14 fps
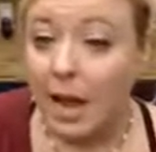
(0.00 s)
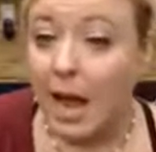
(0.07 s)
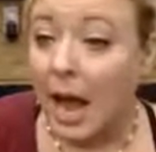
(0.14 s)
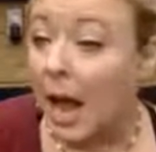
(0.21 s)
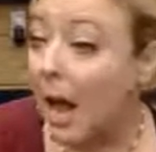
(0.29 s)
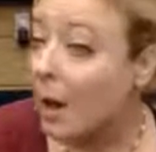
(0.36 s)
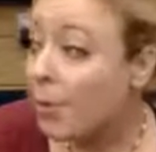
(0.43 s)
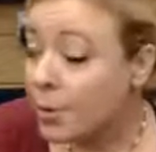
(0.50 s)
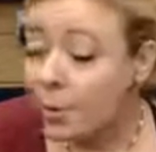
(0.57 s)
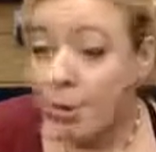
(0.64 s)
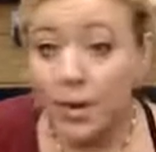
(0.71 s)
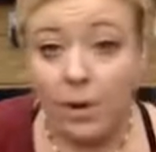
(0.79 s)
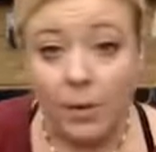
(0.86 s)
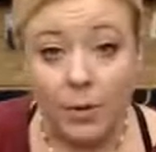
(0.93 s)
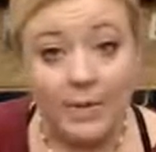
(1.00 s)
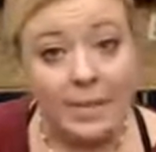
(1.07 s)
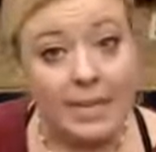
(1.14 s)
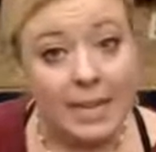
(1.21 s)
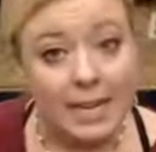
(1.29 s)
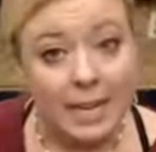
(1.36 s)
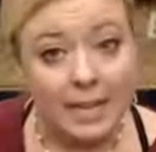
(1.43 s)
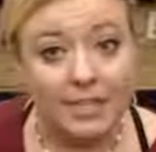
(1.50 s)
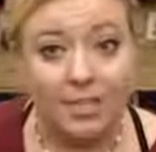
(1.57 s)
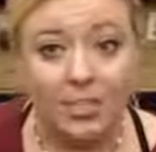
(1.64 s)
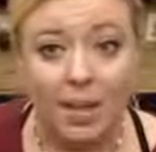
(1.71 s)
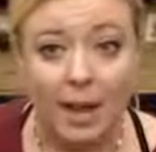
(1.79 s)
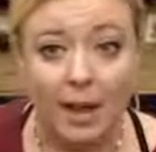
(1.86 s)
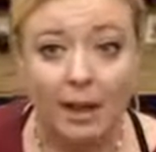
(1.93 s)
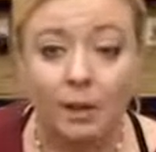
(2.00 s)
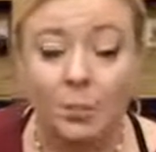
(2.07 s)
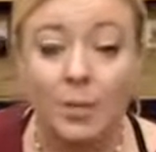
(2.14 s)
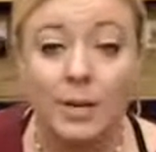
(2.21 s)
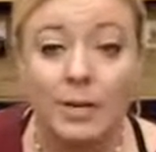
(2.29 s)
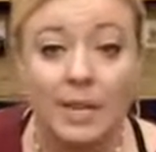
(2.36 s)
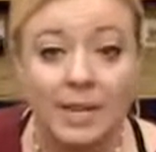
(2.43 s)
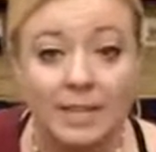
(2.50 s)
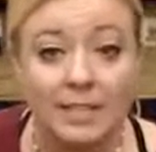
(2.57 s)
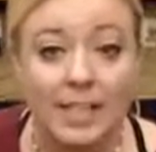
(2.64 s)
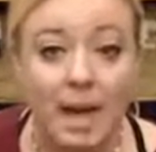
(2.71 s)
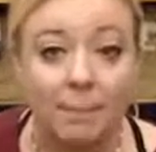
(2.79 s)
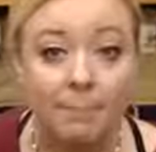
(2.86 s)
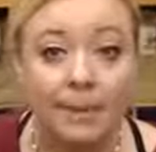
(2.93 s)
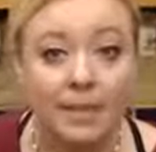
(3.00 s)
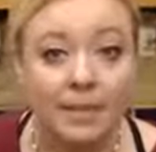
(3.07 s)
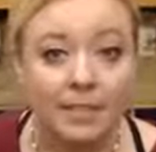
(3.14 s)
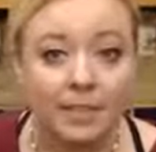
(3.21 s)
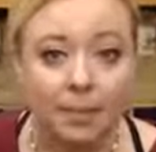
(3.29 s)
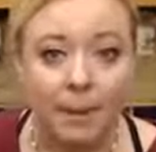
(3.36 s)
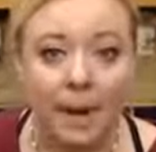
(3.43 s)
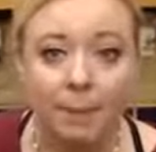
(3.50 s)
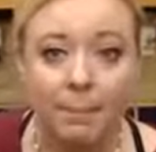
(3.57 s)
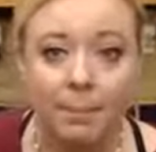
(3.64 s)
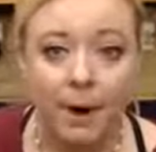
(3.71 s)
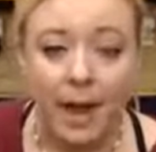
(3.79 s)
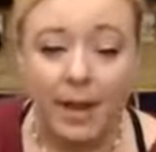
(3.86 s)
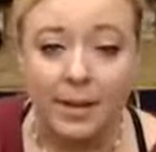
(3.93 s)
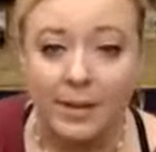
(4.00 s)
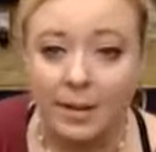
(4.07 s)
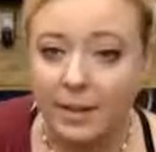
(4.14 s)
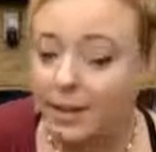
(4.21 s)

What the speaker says: How are we going to eat, Jack? We needed that money to buy bread.